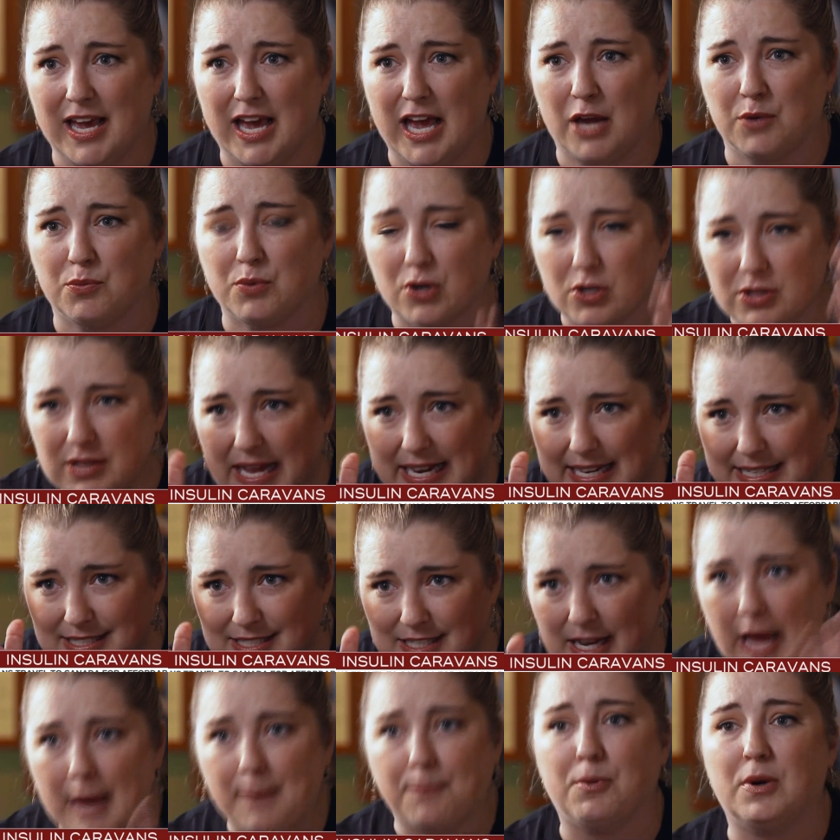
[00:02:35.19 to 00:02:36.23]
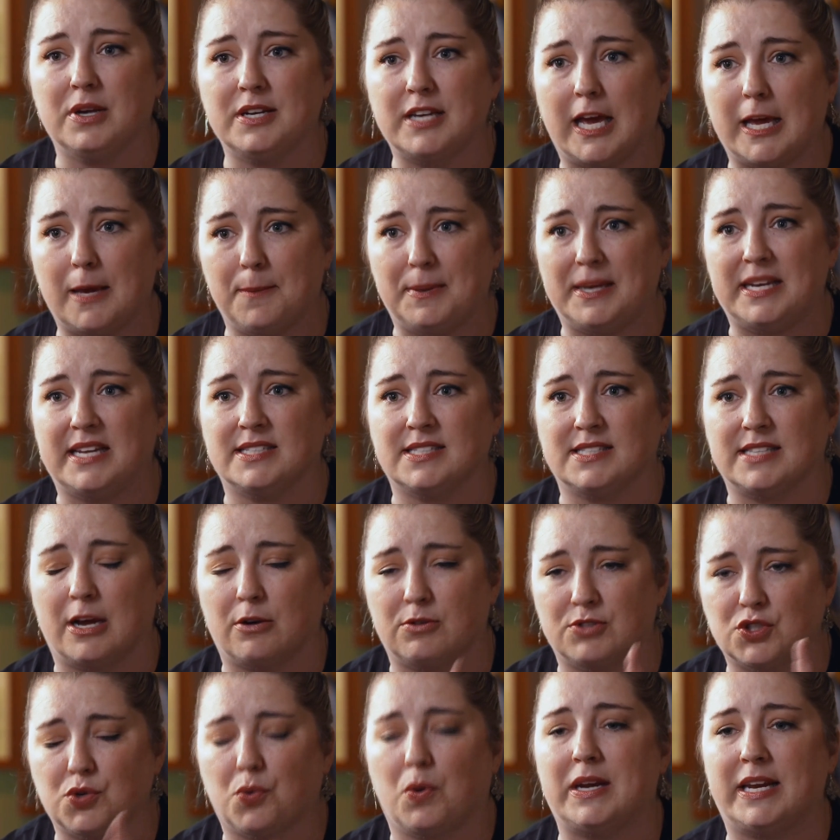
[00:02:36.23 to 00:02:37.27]
And we're letting type 1 diabetes
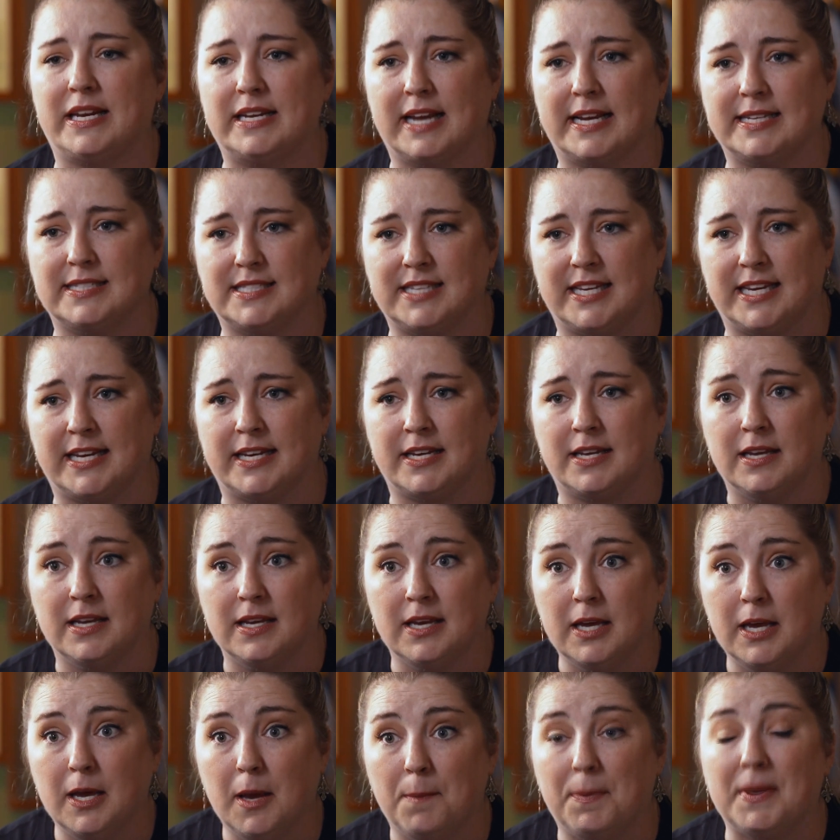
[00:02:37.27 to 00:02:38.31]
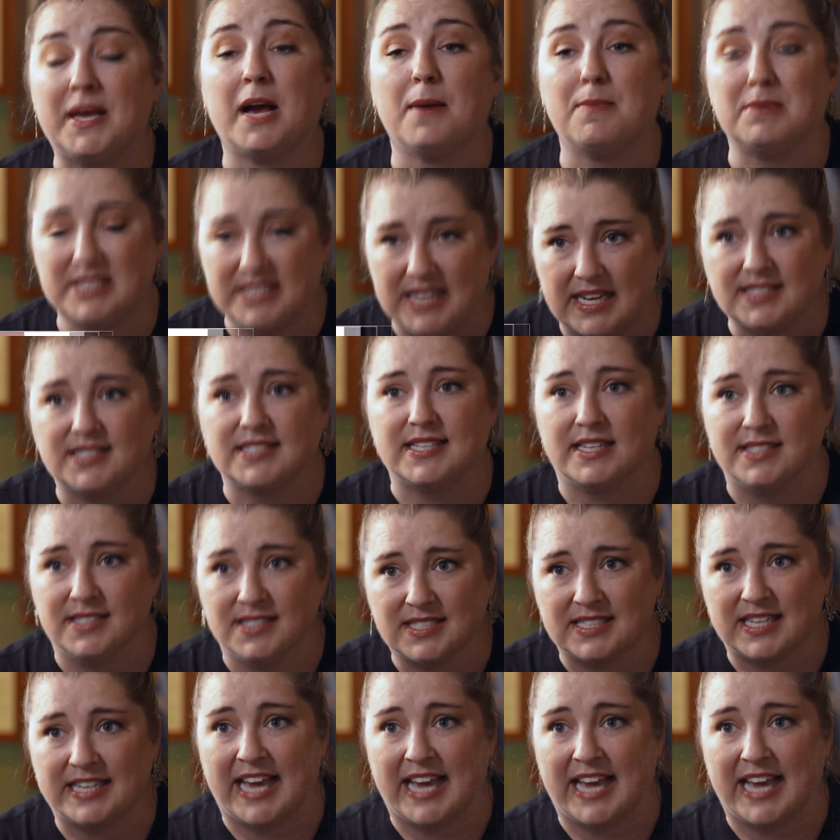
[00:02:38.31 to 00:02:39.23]
now in 2019 become a death sentence